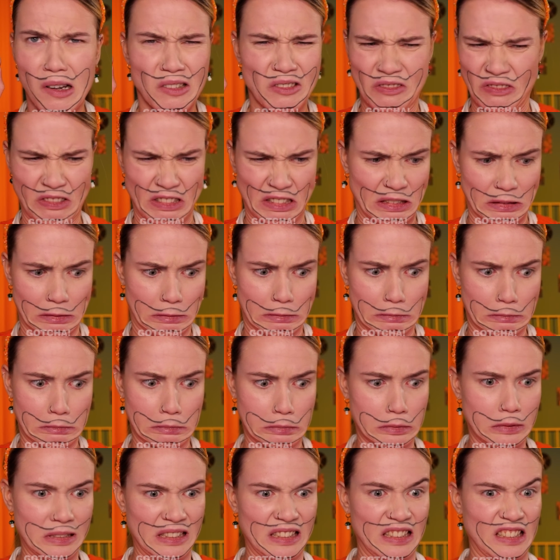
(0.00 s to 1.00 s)
brush.
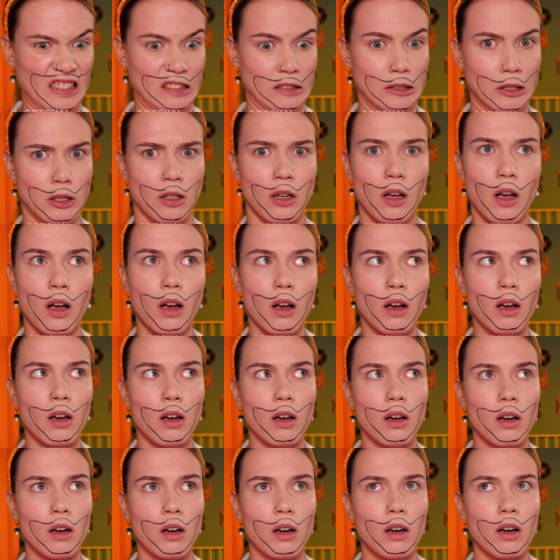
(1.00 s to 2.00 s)
What should
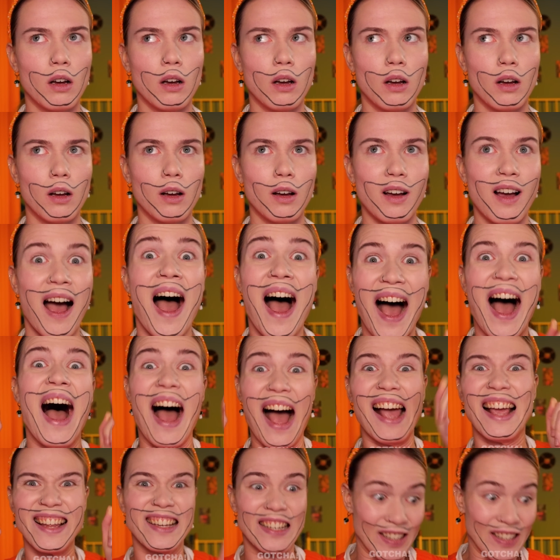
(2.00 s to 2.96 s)
I… Oh, I